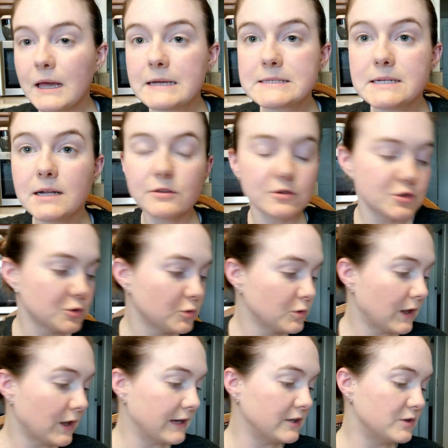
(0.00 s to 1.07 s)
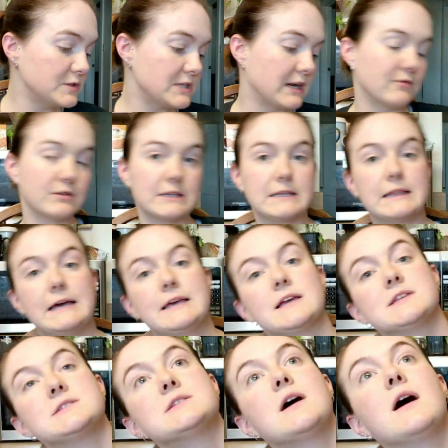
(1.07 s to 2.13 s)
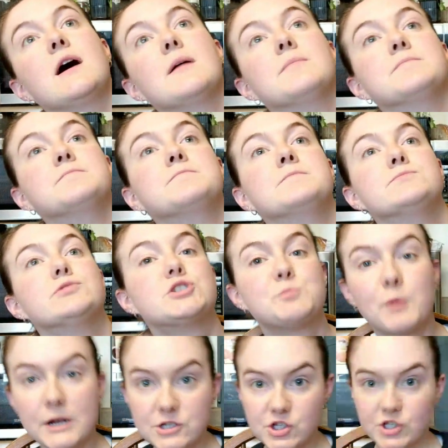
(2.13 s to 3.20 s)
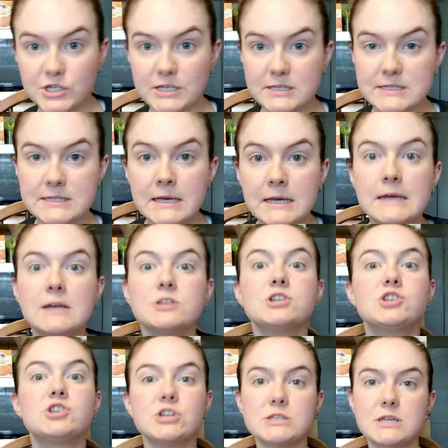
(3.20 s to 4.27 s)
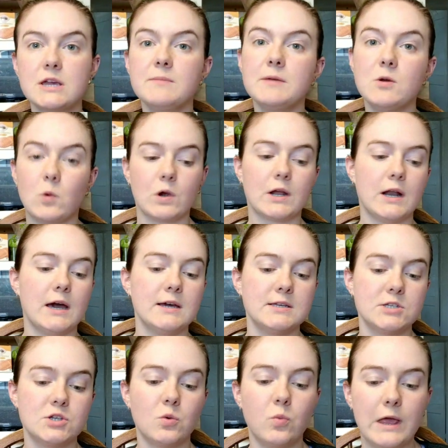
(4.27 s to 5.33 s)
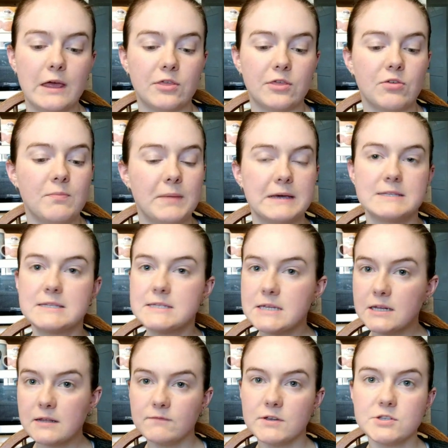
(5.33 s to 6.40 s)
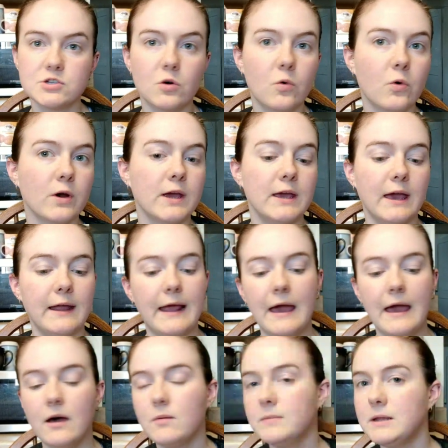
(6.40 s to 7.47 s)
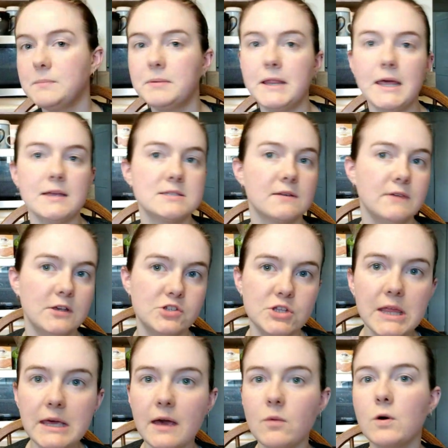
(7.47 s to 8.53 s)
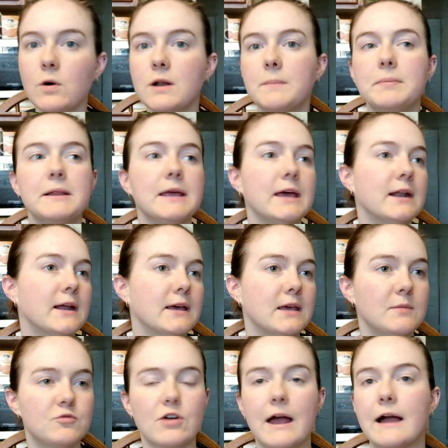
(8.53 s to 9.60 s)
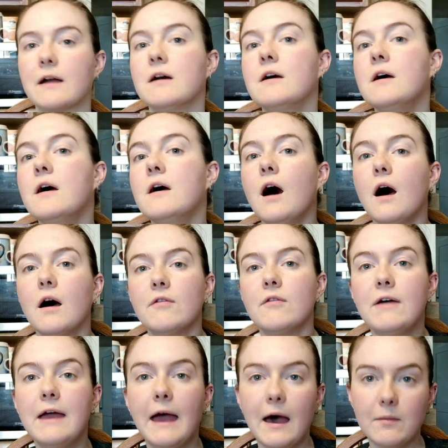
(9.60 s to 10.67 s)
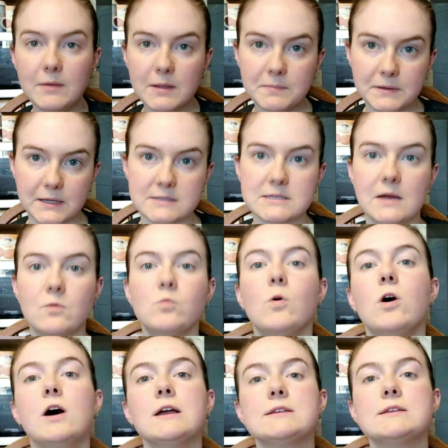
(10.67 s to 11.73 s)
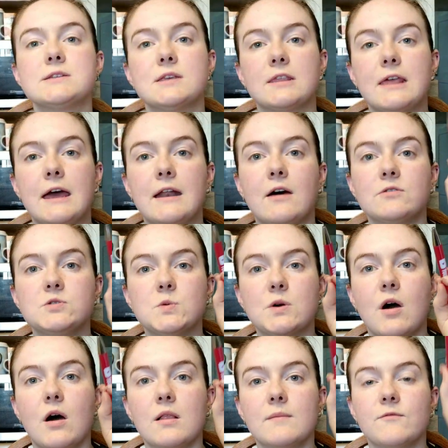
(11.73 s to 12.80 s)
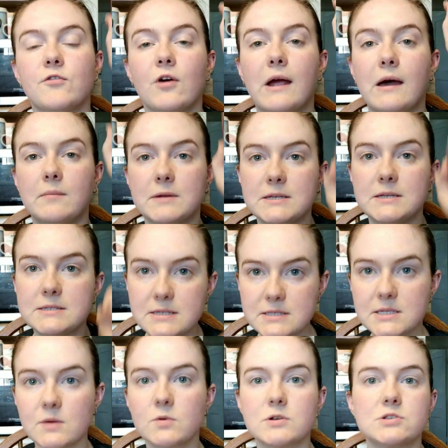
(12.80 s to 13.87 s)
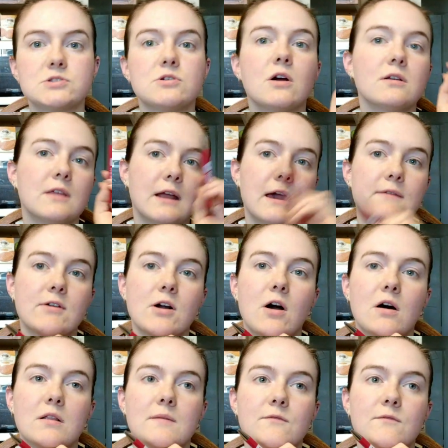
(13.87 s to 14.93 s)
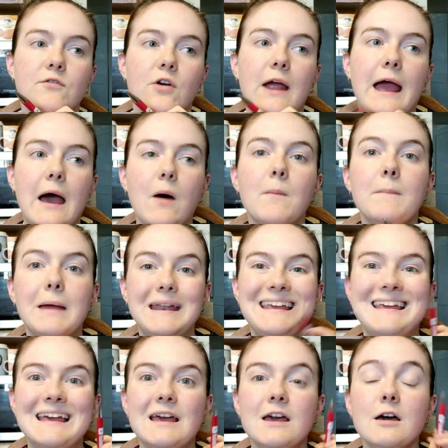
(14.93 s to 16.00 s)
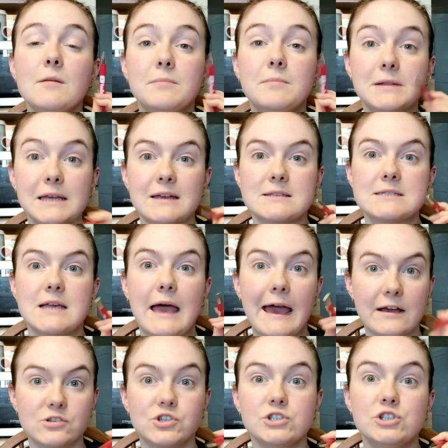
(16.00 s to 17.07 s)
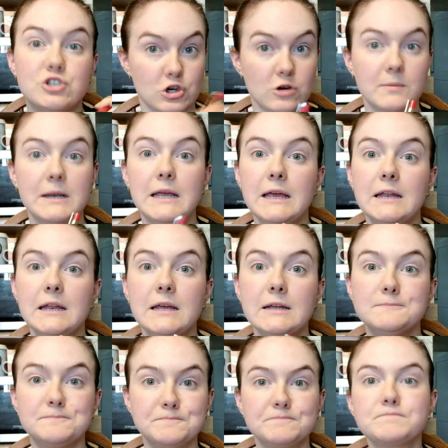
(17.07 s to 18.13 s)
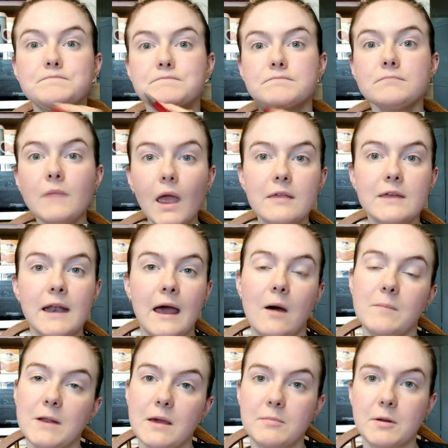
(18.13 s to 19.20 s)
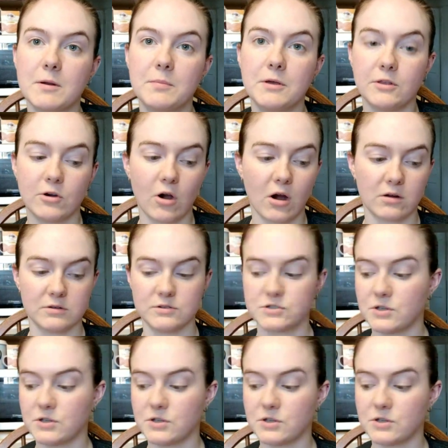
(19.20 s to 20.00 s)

That's another tool I use that I really like is spreadsheets to just keep me organized with my seed inventory and how many plants of each thing I want to plant, and I keep track of how many plants I want. Then I'll do a column for how many seeds I want to start. Then I have a column for how many plants actually germinated, and then how many I'm going to put in the garden.